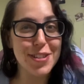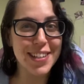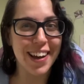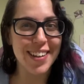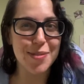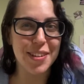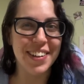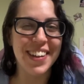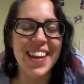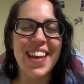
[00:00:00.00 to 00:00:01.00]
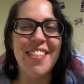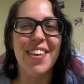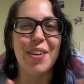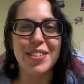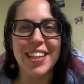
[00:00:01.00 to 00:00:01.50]
hospital, they
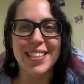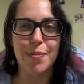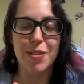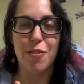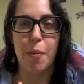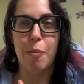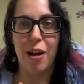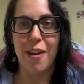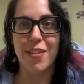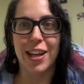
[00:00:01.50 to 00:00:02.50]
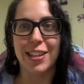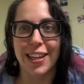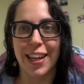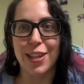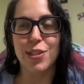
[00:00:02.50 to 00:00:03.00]
only accept it from a private
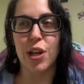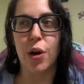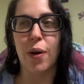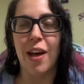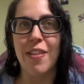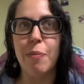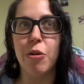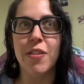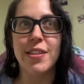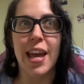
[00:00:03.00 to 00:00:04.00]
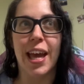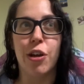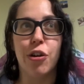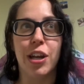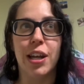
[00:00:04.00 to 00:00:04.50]
clinic. So at that point of the day, I
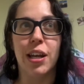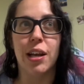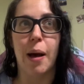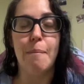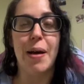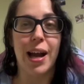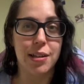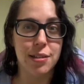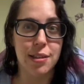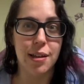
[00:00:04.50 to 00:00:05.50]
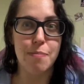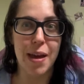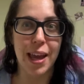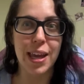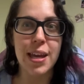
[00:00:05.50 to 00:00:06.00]
couldn't come back to the
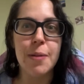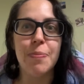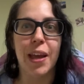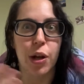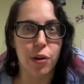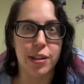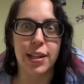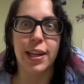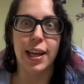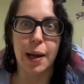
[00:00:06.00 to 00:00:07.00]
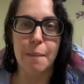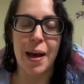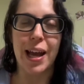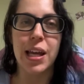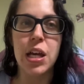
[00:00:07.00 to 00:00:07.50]
bank and go to the clinic and come
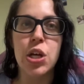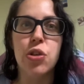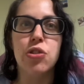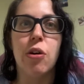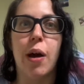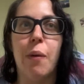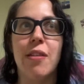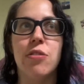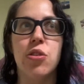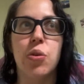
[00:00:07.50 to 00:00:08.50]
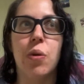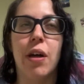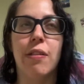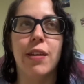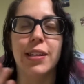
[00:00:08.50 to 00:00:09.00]
back. So I went to
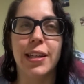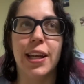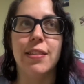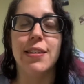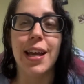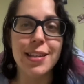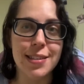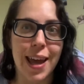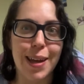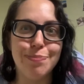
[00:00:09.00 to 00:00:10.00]
the clinic the next day,